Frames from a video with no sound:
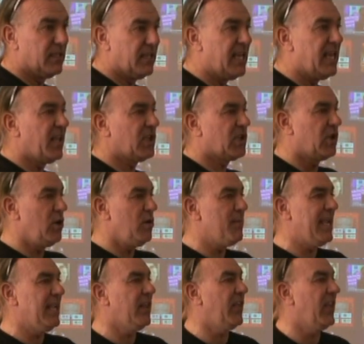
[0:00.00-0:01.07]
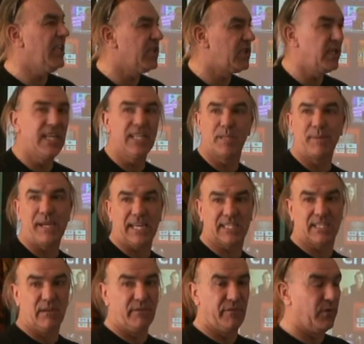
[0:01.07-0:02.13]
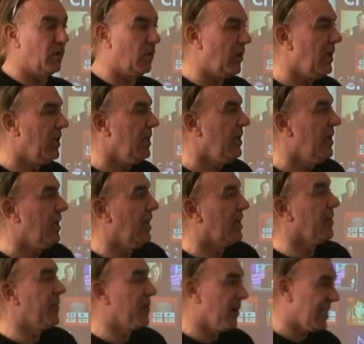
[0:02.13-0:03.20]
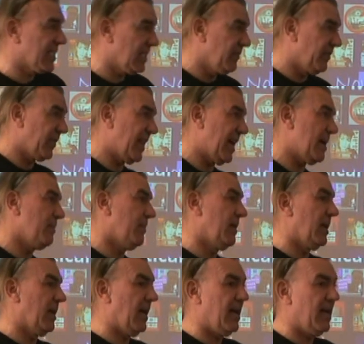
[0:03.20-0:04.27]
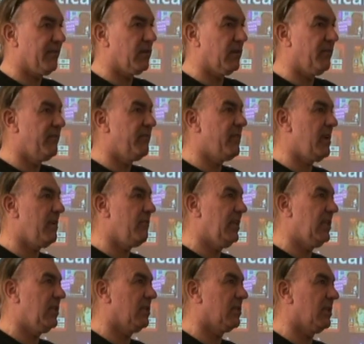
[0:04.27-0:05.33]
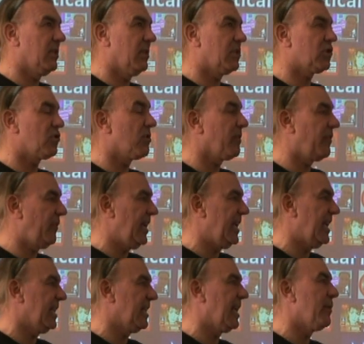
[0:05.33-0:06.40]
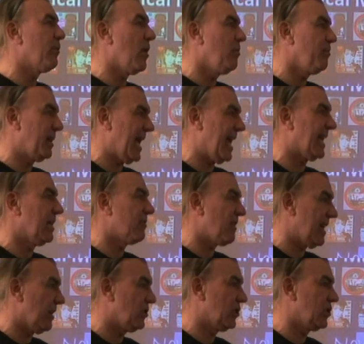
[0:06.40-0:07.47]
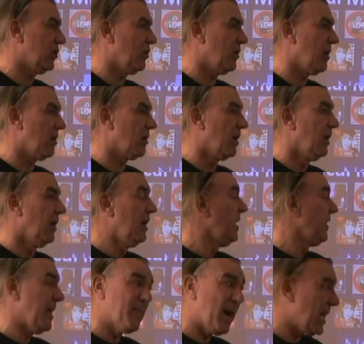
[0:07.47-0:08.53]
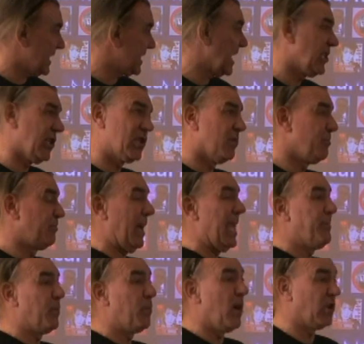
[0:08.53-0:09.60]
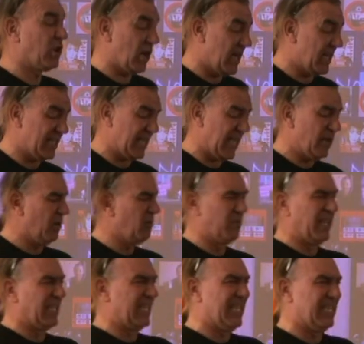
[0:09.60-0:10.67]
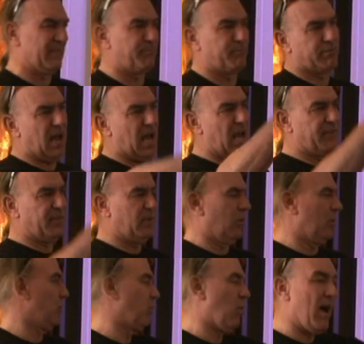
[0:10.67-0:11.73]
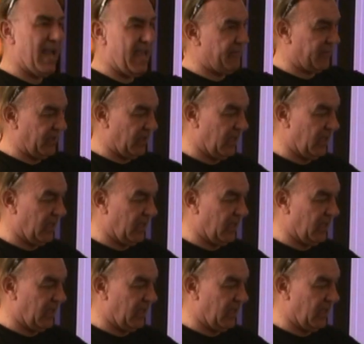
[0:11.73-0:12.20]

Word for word: They're the two main things you need to be asking for. And if you're asking for them, I've got a very strong feeling they won't be hanging around you too long. They might send you some paperwork trying to say, oh, this is private or whatever.